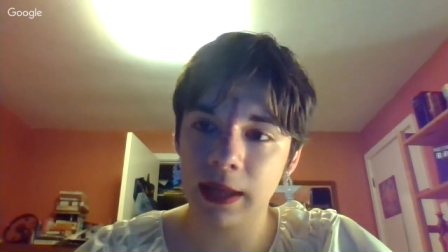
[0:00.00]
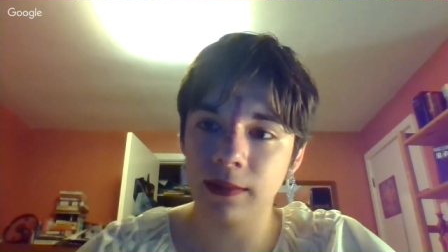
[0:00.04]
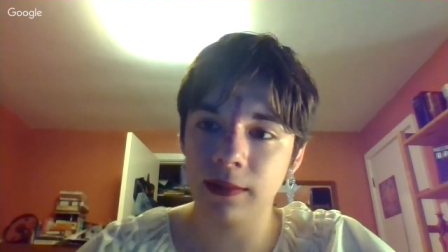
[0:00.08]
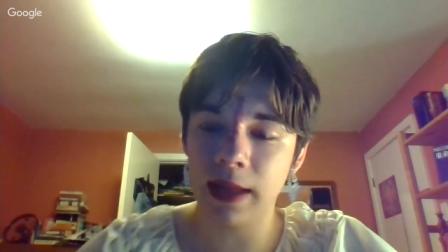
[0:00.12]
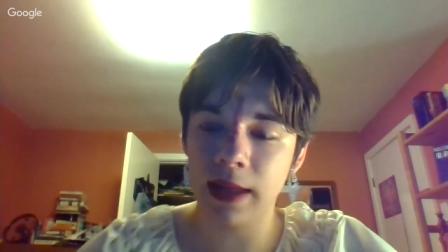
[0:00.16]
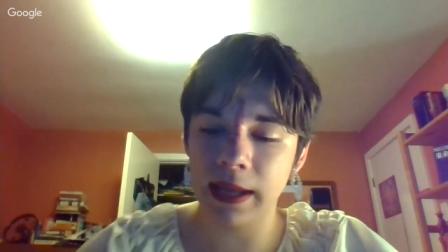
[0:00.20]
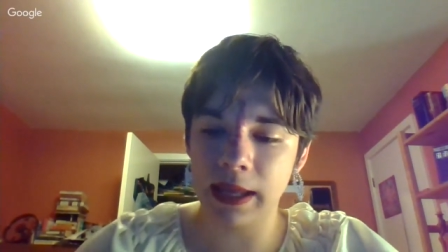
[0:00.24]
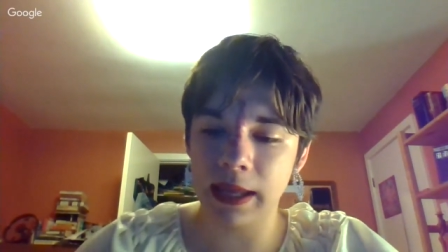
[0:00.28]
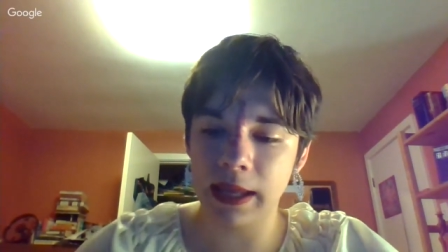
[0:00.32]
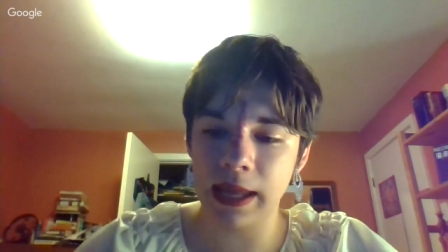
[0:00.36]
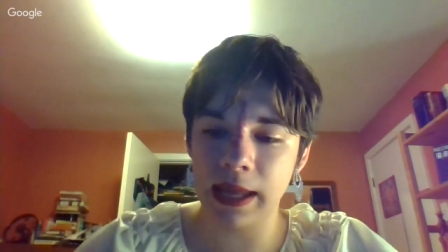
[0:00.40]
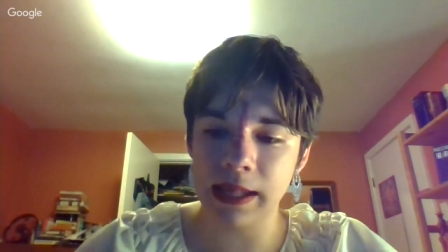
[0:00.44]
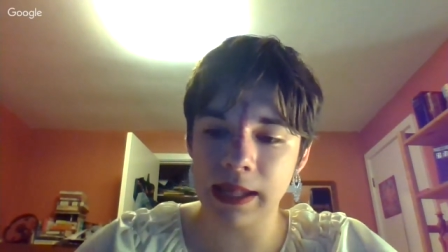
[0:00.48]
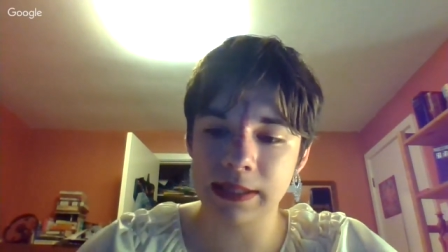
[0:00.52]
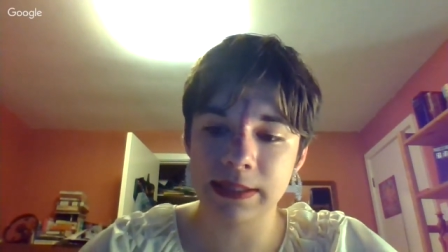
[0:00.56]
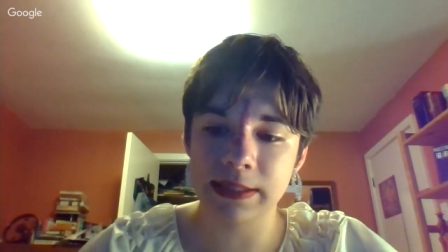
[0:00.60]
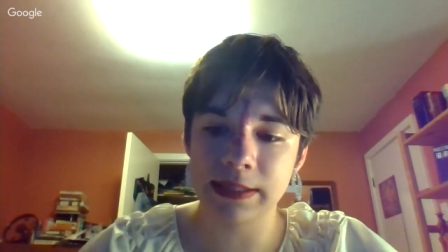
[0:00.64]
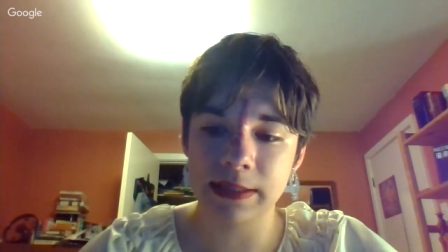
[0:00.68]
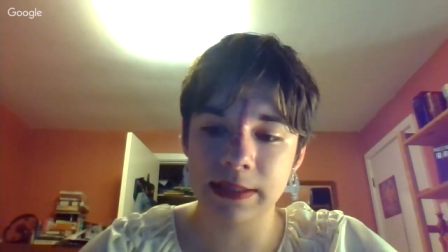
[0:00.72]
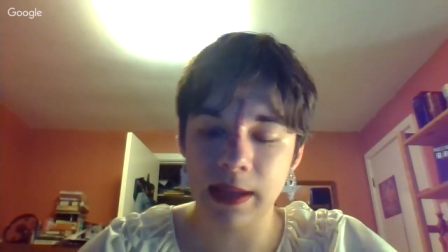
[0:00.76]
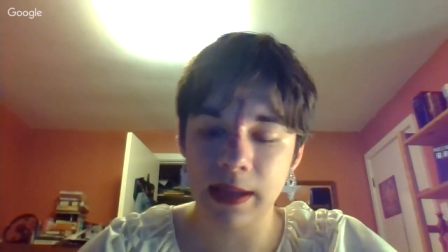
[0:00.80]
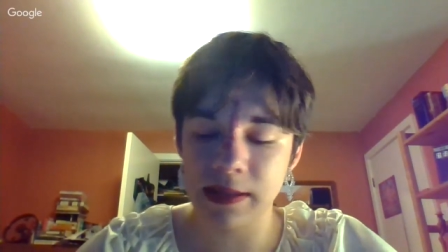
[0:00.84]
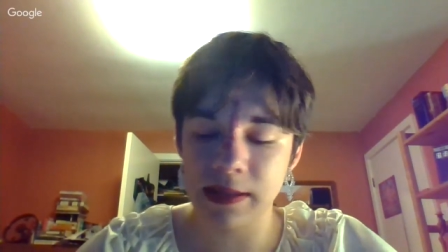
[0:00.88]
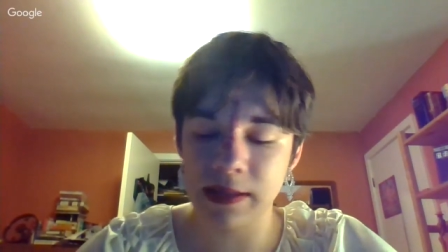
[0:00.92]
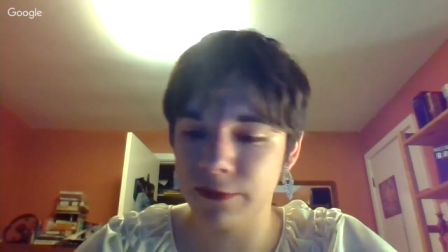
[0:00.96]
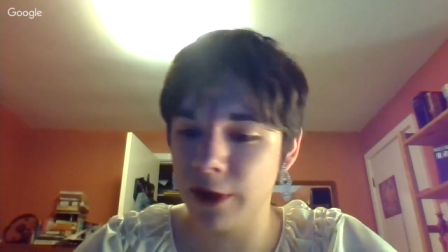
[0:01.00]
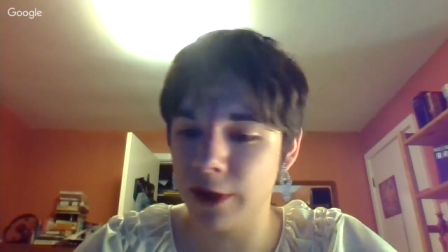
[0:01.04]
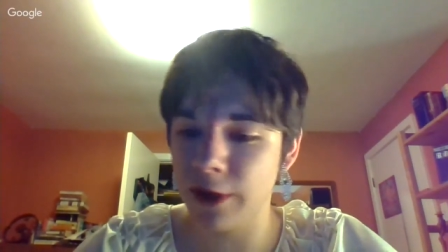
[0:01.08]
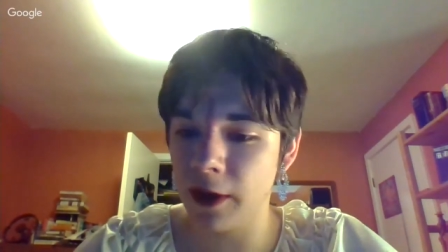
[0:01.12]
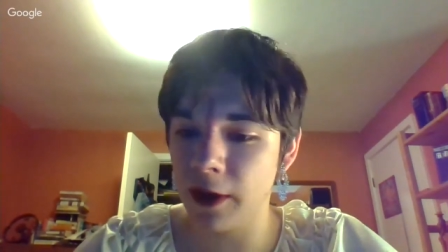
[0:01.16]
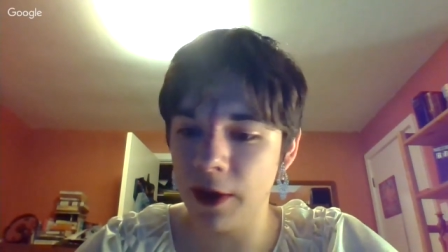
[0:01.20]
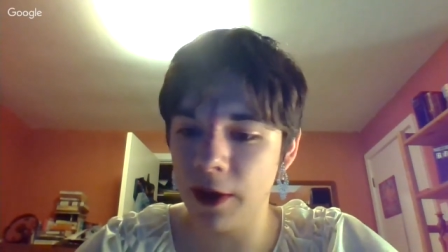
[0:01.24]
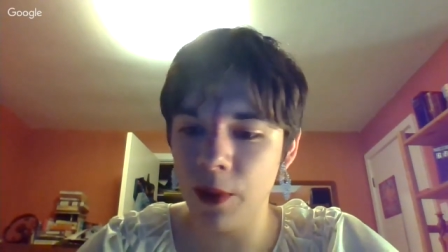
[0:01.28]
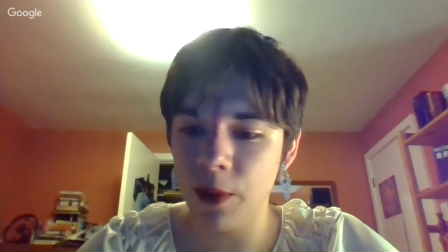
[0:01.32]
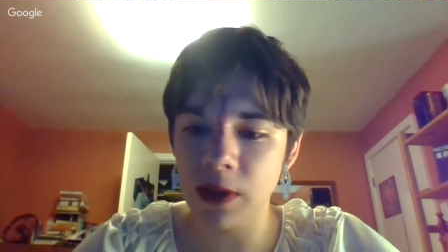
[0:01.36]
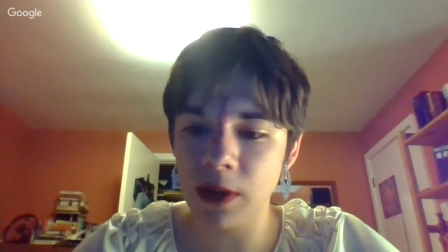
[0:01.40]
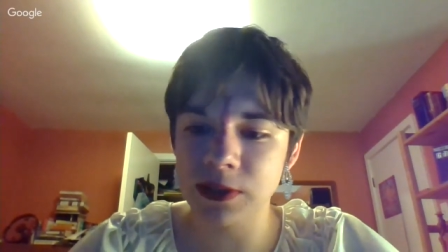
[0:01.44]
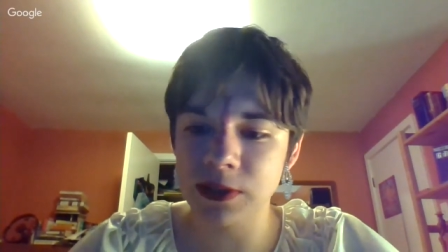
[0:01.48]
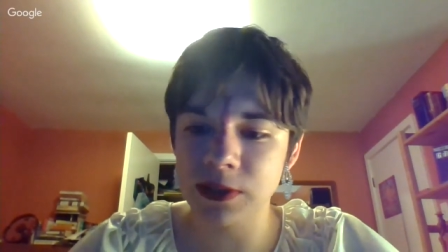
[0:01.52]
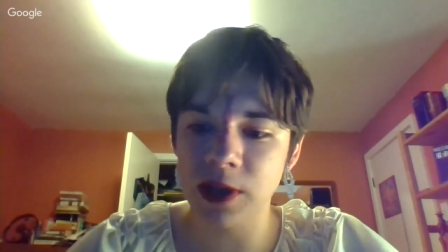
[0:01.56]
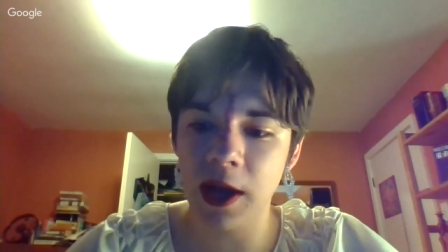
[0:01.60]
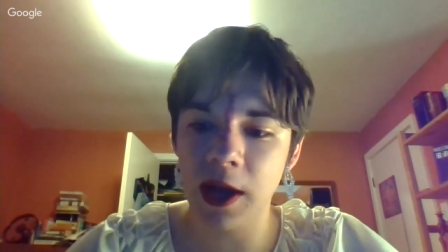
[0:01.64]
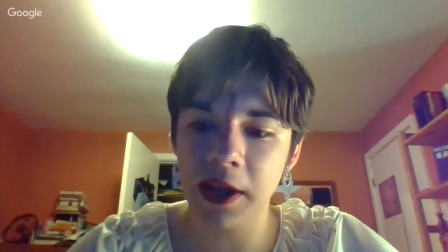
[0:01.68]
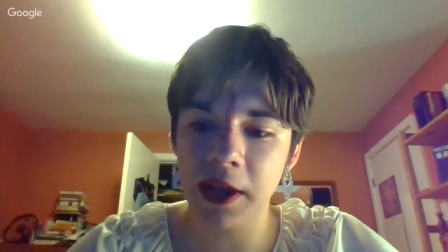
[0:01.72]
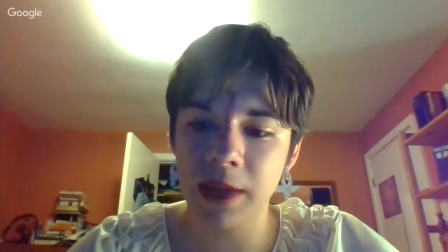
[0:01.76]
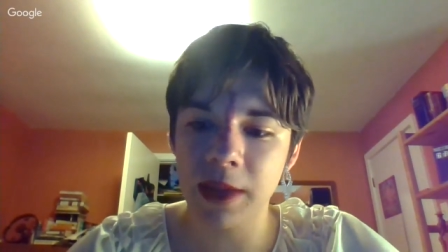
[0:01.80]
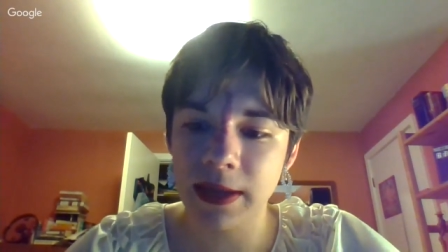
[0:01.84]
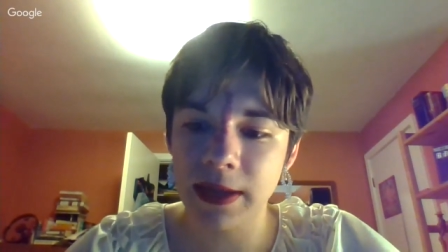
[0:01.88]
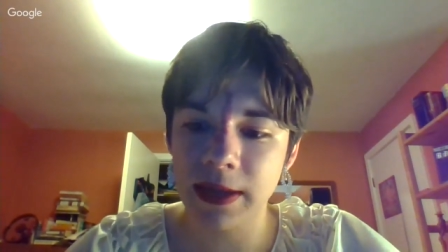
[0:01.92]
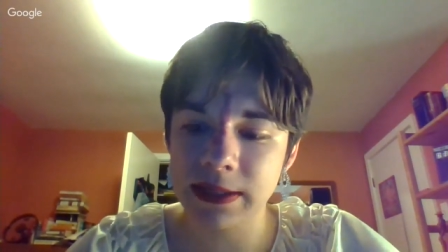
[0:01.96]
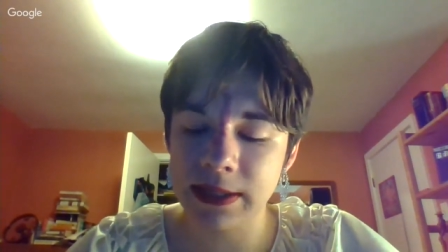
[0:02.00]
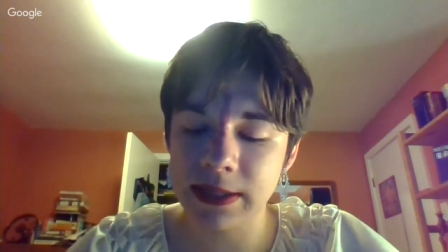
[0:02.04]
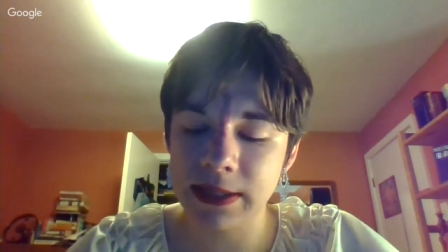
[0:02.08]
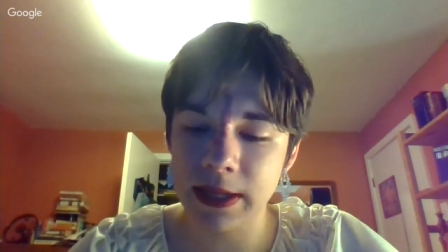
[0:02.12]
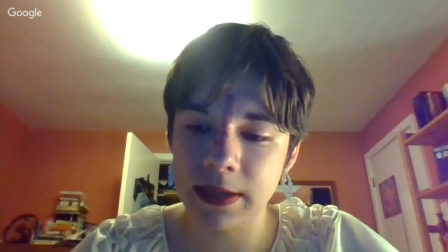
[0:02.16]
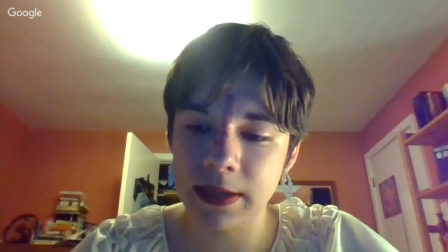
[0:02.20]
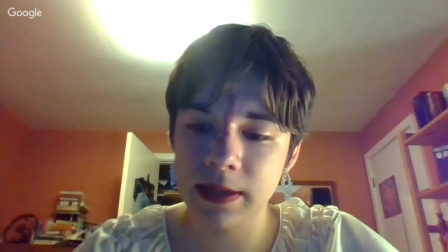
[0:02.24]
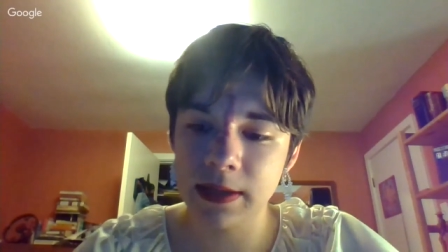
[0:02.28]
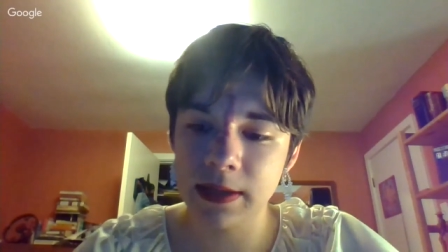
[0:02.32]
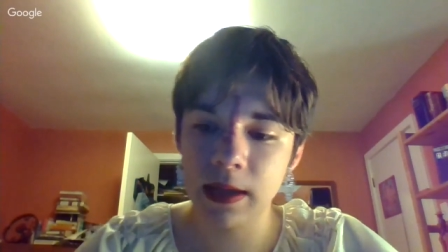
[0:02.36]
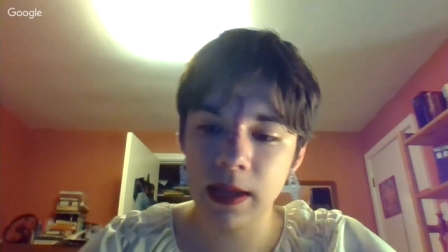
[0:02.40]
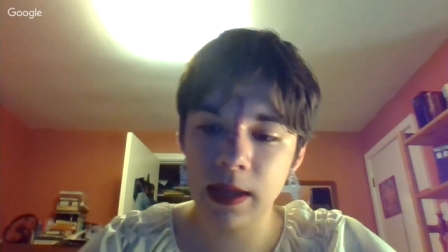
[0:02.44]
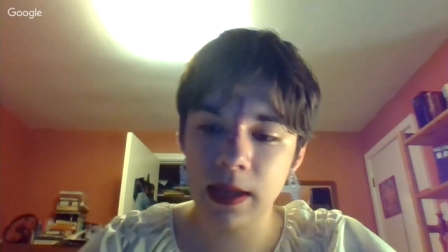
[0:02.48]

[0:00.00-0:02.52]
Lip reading: Like it's very well documented